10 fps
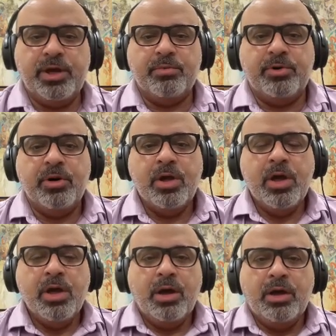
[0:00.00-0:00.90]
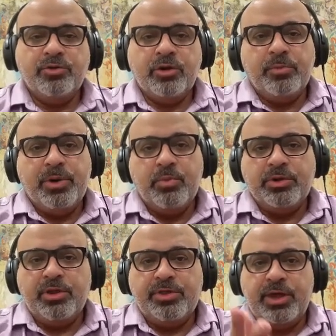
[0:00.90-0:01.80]
able. It's going to be one
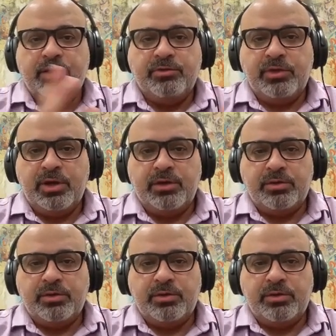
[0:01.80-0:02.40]
of the things that